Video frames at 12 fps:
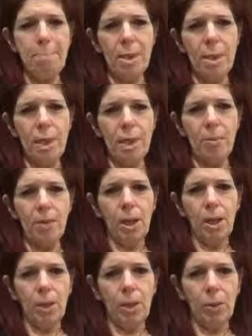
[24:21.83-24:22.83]
And I'm
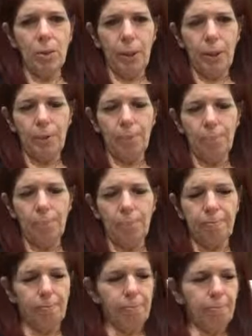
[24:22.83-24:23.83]
not going to quit.
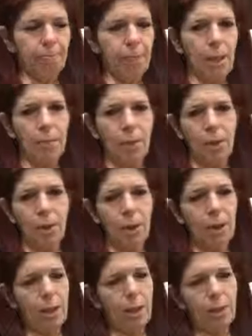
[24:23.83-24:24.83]
And my
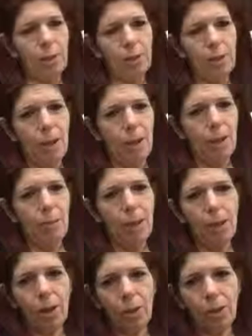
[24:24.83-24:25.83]
doggy's
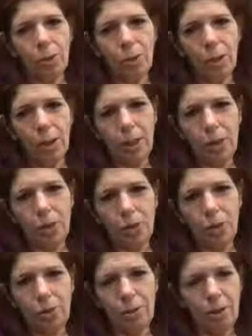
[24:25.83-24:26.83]
right here, and
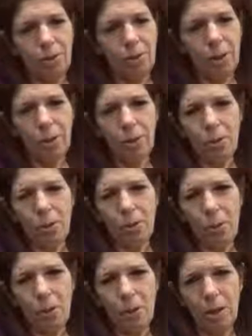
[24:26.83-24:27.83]
she's not scared
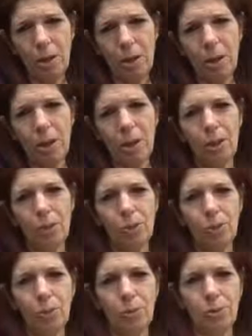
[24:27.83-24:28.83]
anymore.
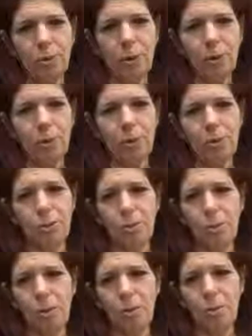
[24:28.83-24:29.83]
She was scared of the
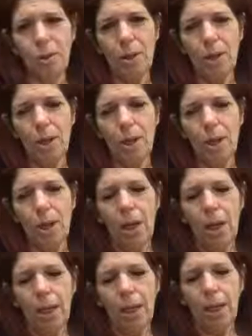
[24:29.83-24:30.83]
storm,
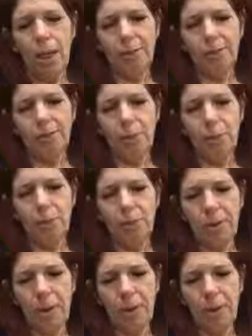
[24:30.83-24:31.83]
and I guess so was
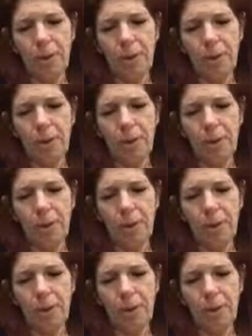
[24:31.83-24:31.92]
I.